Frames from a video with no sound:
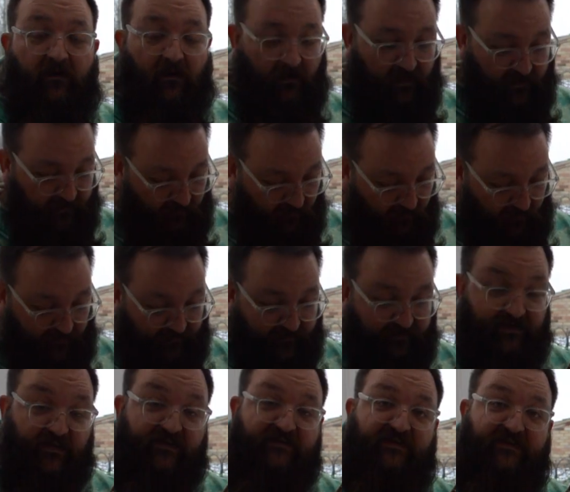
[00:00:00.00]
I call that the
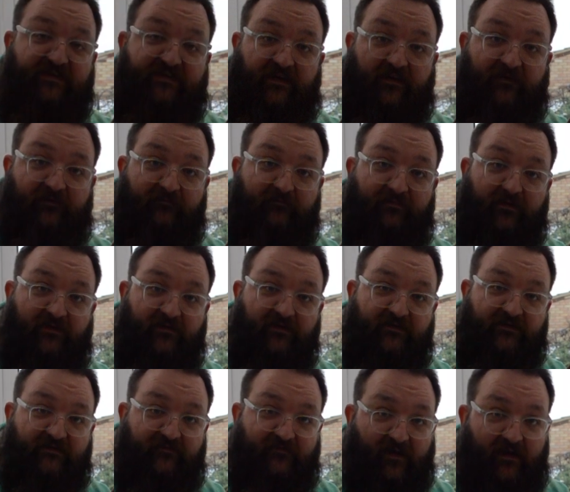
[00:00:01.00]
dusty zone
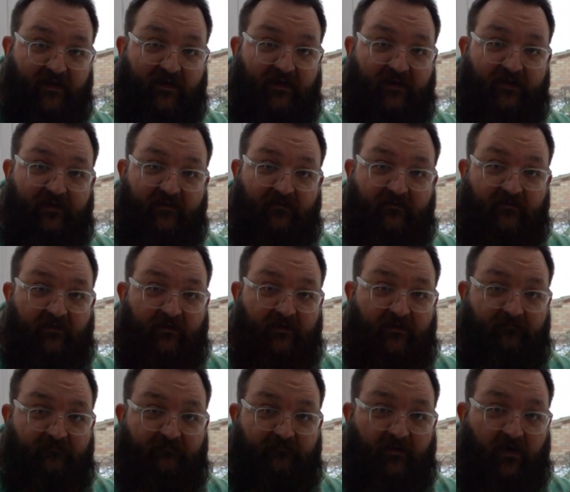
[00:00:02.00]
because frankly
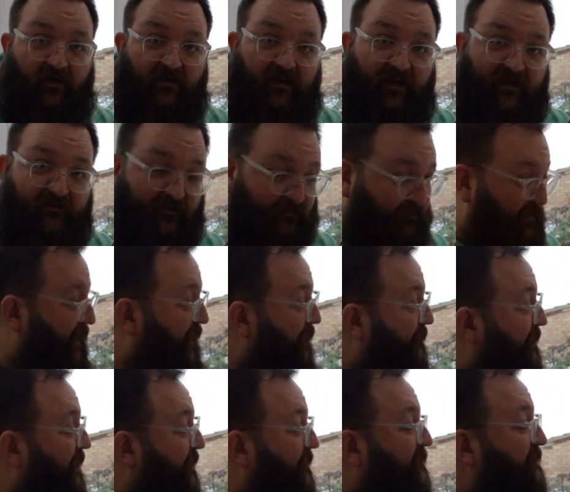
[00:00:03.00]
I hardly ever play up
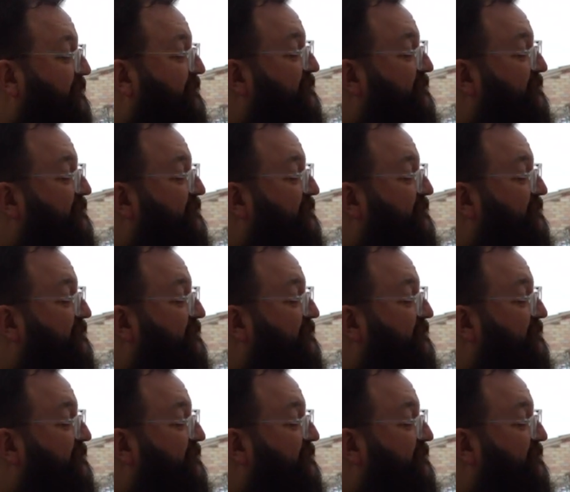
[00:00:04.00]
there.